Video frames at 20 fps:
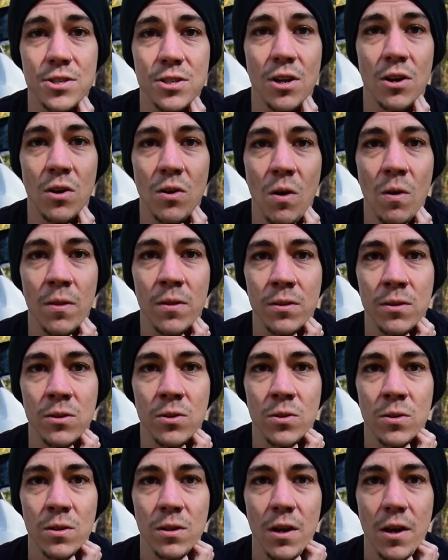You know, all the
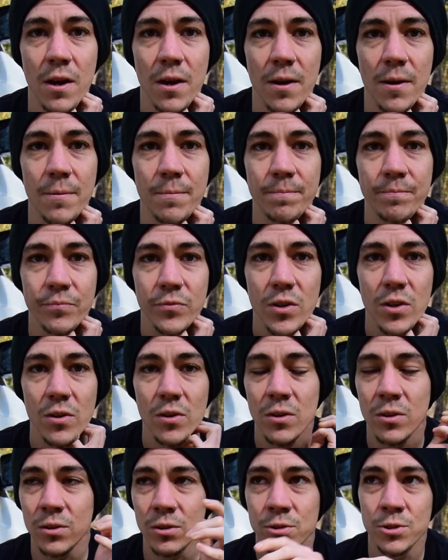
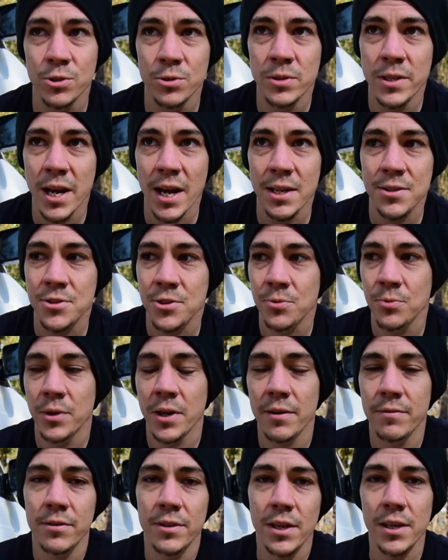little doodads or
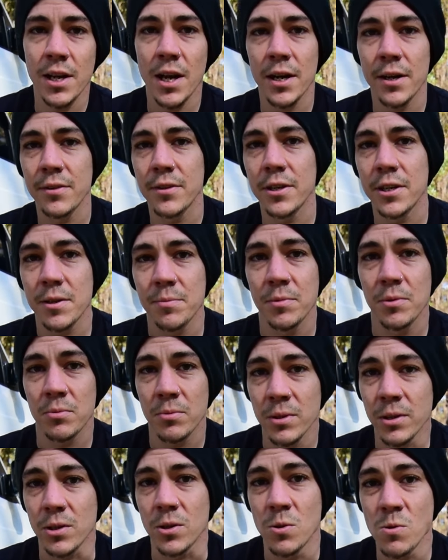whatever they got in there could be
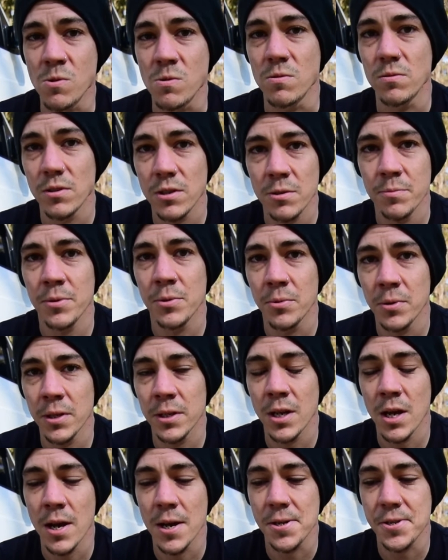really cool. It'd be
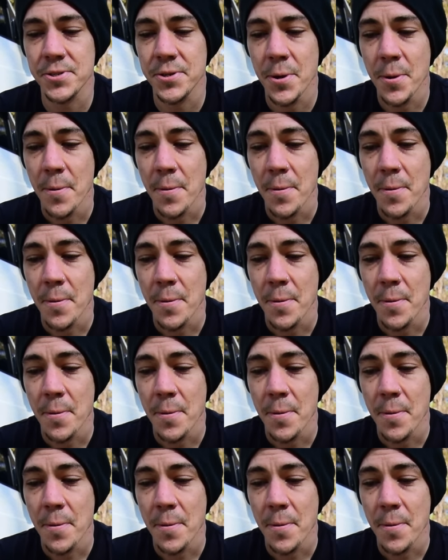really nice.